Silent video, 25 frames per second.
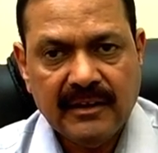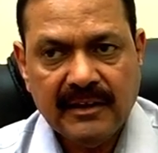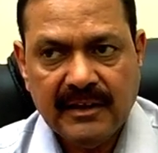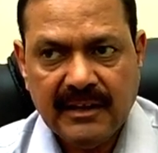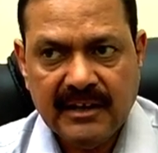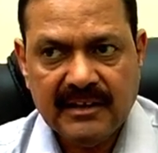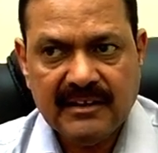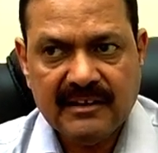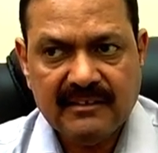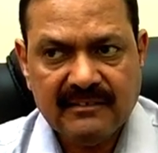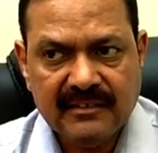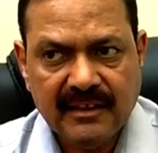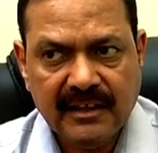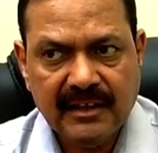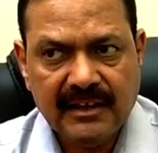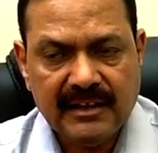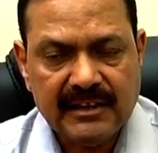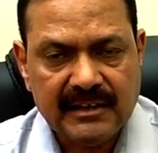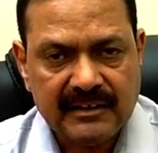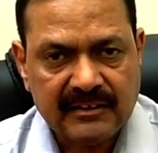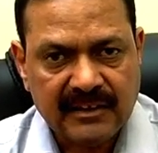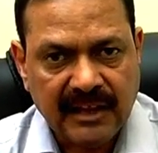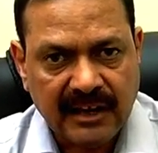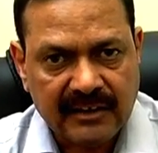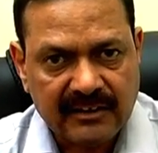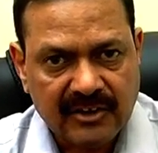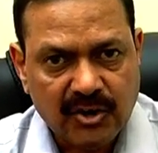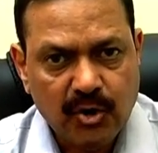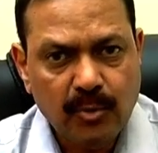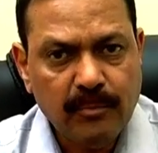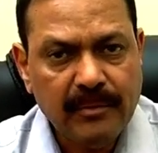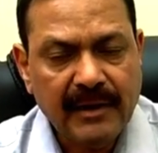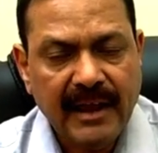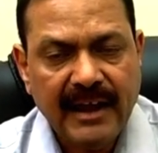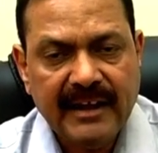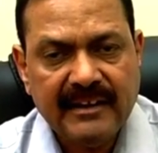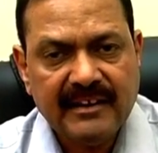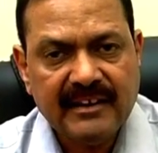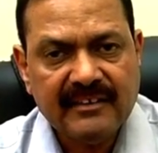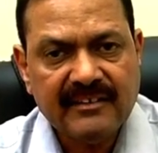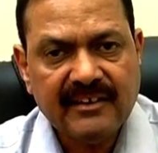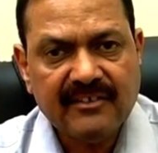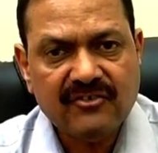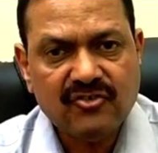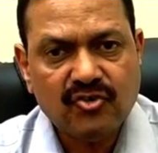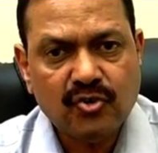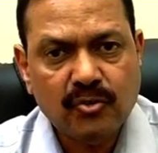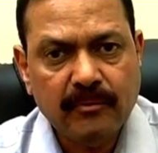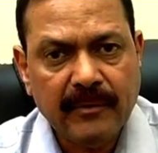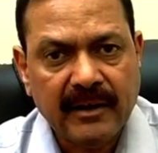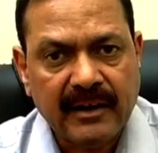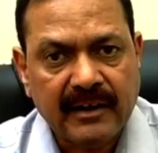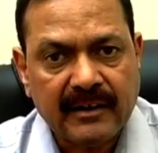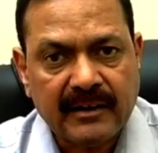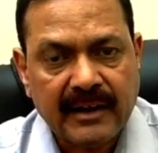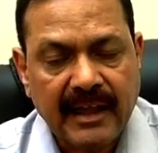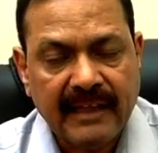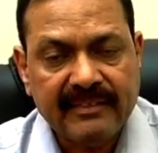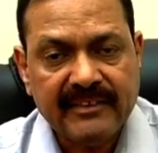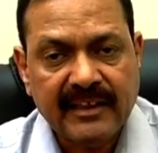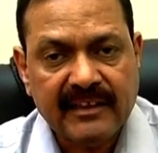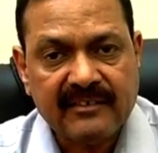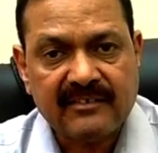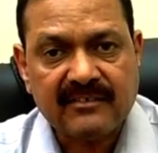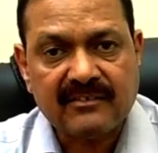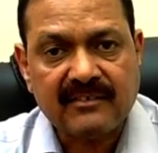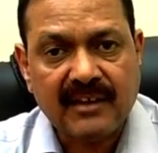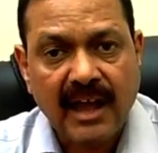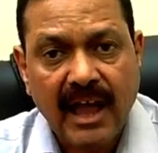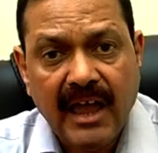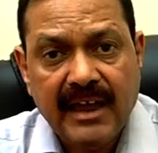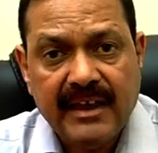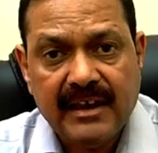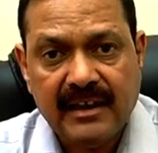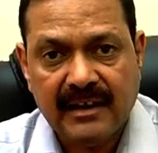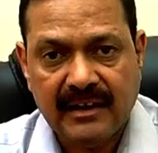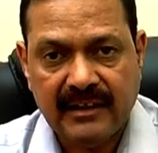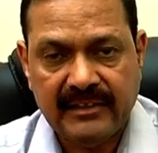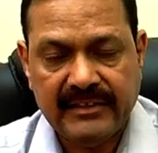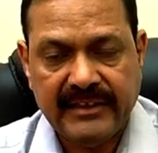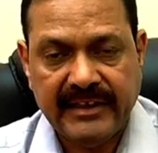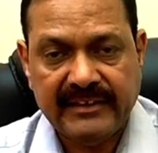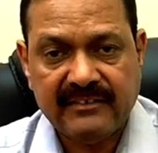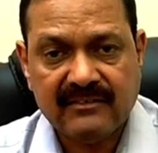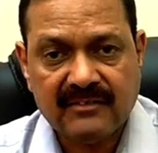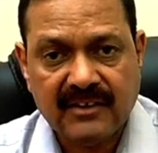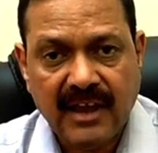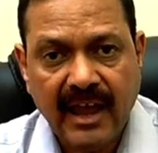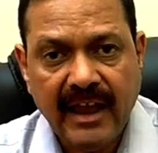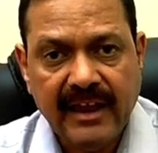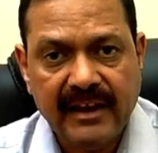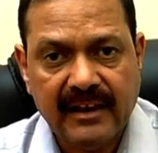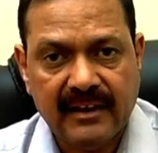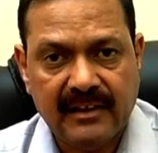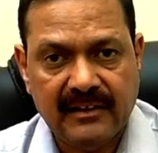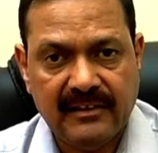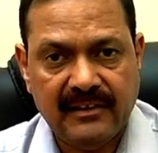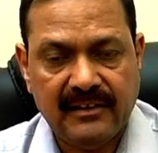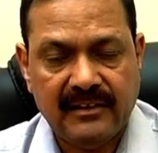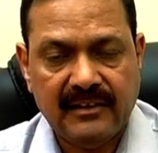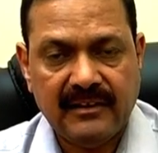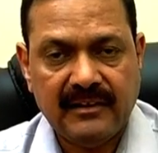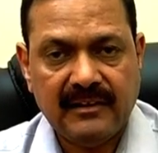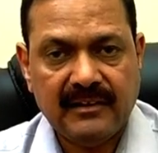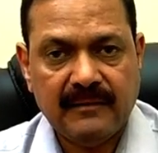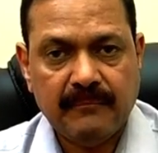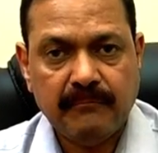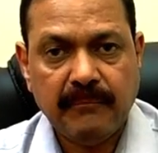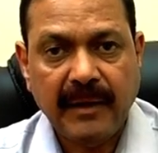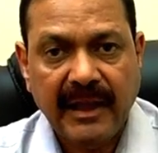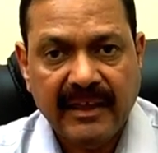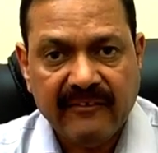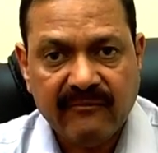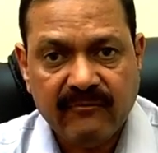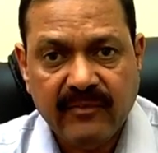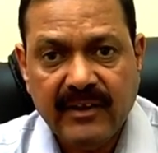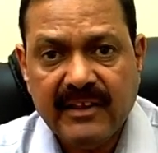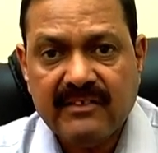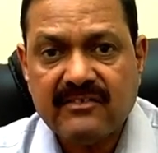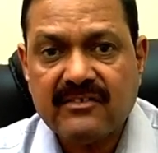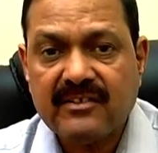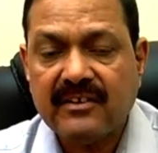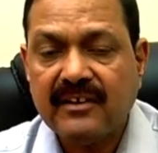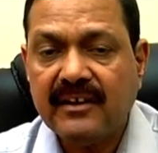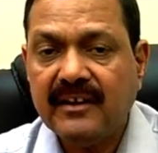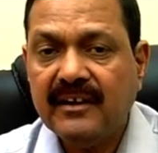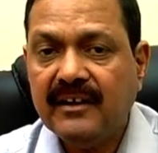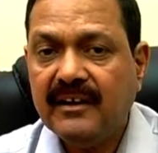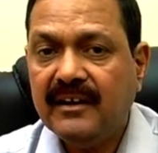It is the tube light is instrument, and the style by which